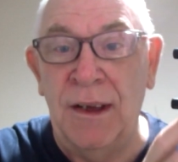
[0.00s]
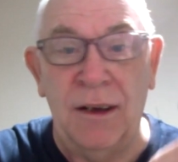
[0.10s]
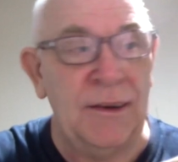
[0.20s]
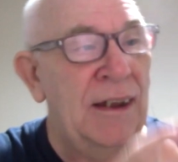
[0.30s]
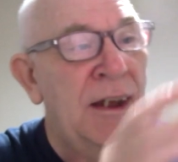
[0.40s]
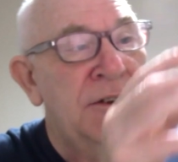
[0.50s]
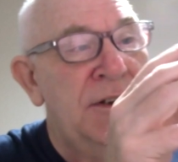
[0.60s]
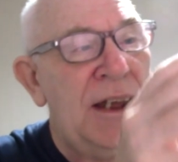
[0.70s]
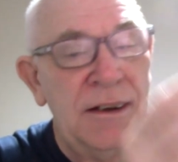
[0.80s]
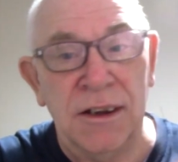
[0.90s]
Okay,
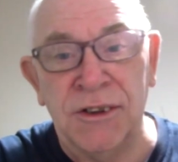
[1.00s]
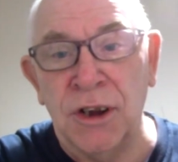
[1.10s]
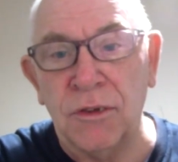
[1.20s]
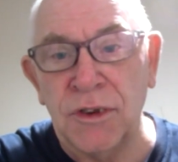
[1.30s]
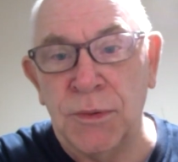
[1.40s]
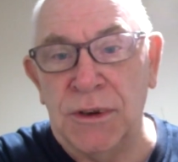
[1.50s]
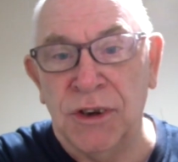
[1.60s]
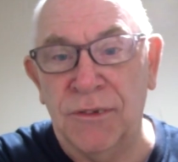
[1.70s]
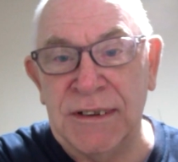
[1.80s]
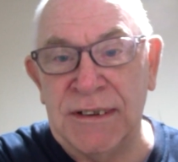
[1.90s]
so that the toggle switch
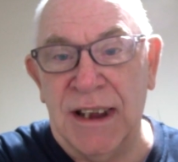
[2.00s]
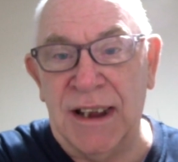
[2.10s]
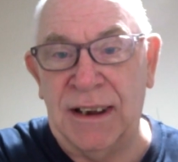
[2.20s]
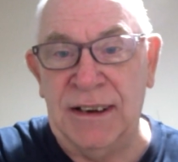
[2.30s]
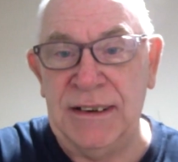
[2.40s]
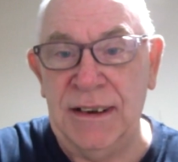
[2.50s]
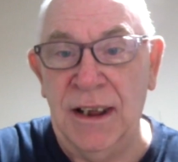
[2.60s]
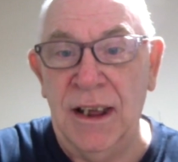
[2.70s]
on this side